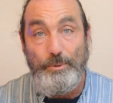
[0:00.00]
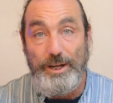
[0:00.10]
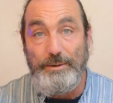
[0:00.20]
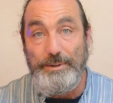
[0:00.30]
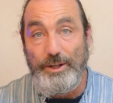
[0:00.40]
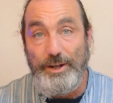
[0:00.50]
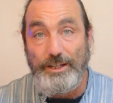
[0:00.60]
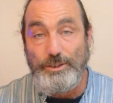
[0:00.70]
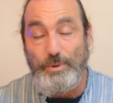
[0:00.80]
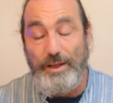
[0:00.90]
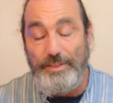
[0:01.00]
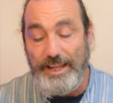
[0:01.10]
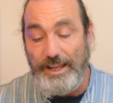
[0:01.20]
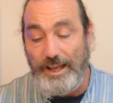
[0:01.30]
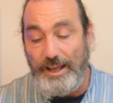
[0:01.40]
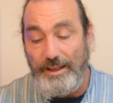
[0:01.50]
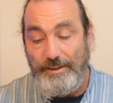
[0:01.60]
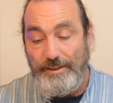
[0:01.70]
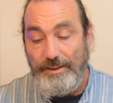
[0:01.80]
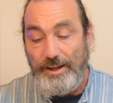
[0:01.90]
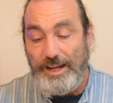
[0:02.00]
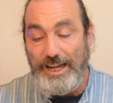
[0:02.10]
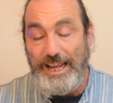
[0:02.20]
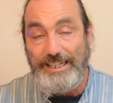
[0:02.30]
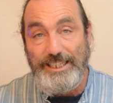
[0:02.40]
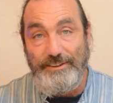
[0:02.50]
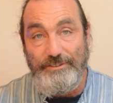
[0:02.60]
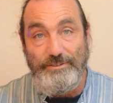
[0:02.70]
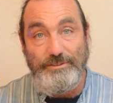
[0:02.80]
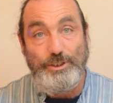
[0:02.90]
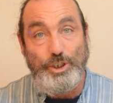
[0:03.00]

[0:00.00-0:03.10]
we're going to be doing as well, the collective